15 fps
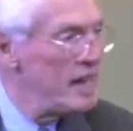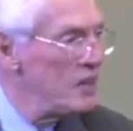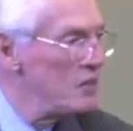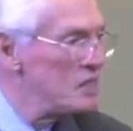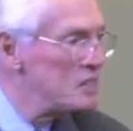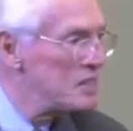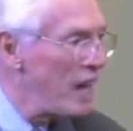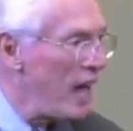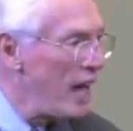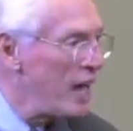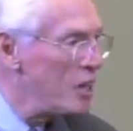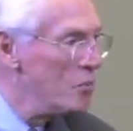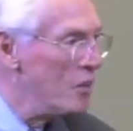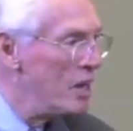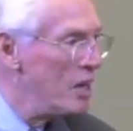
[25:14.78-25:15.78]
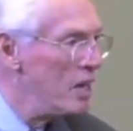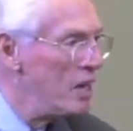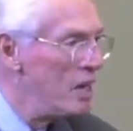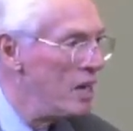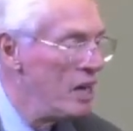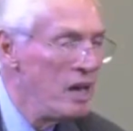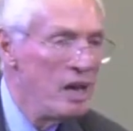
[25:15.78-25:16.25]
David's time.
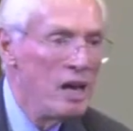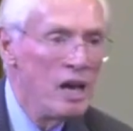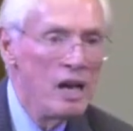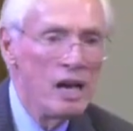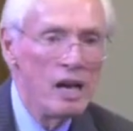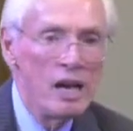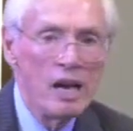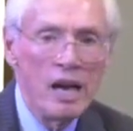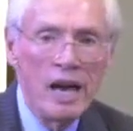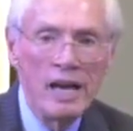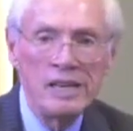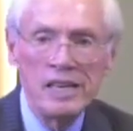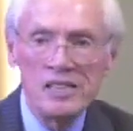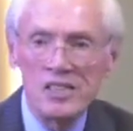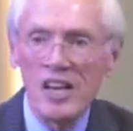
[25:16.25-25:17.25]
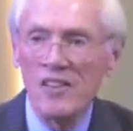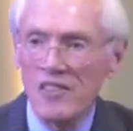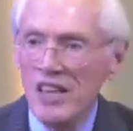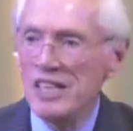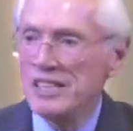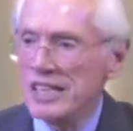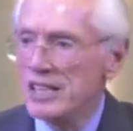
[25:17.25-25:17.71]
And he said,
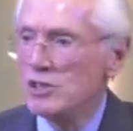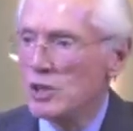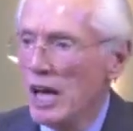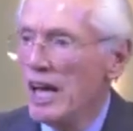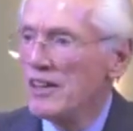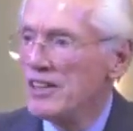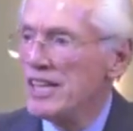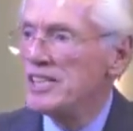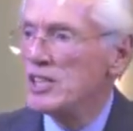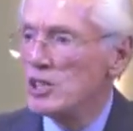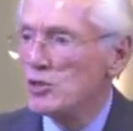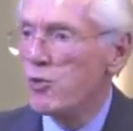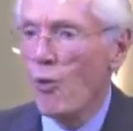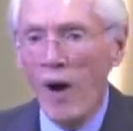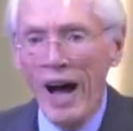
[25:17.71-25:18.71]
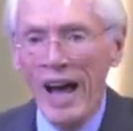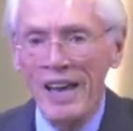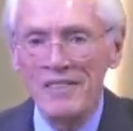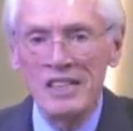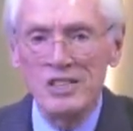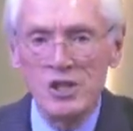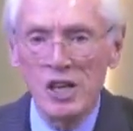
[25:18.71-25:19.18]
this is why
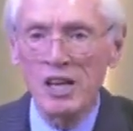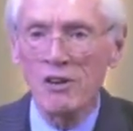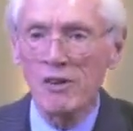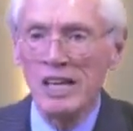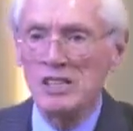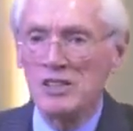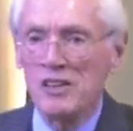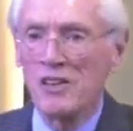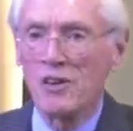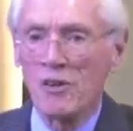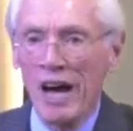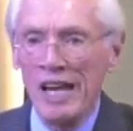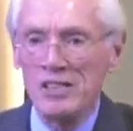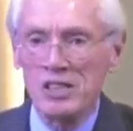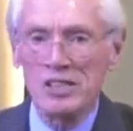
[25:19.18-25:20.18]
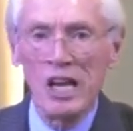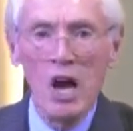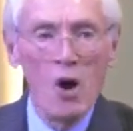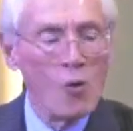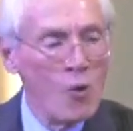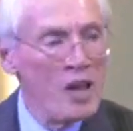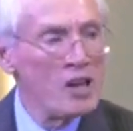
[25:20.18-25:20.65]
the generation of the righteous,
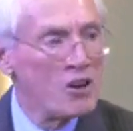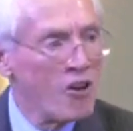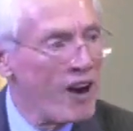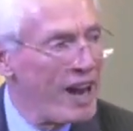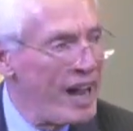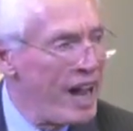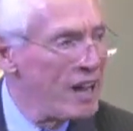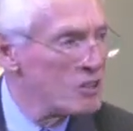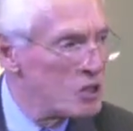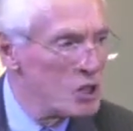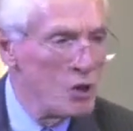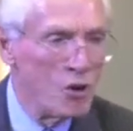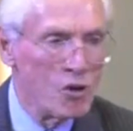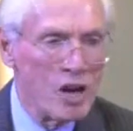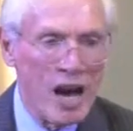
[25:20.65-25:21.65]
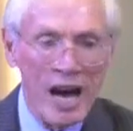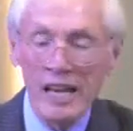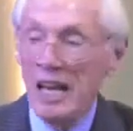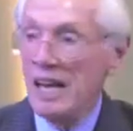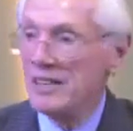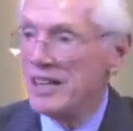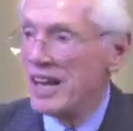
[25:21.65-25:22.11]
we cry out to you, O
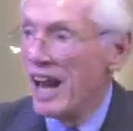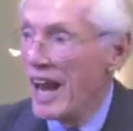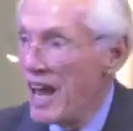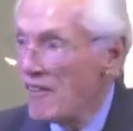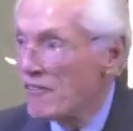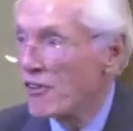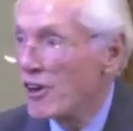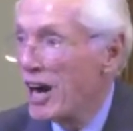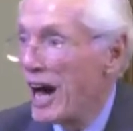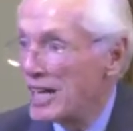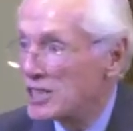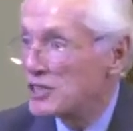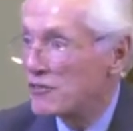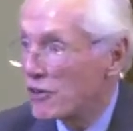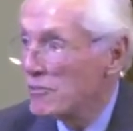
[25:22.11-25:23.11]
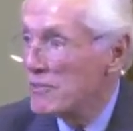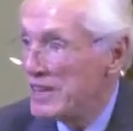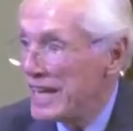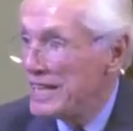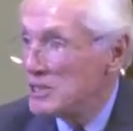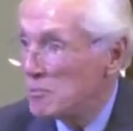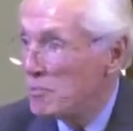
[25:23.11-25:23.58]
God, deliver us from
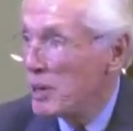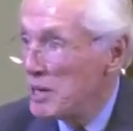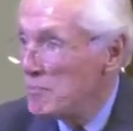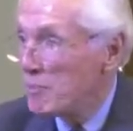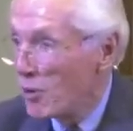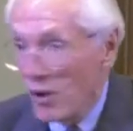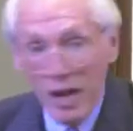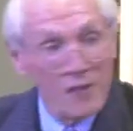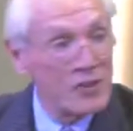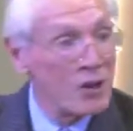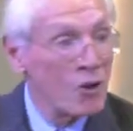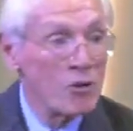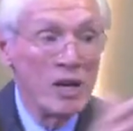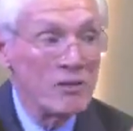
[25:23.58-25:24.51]
these people. They're on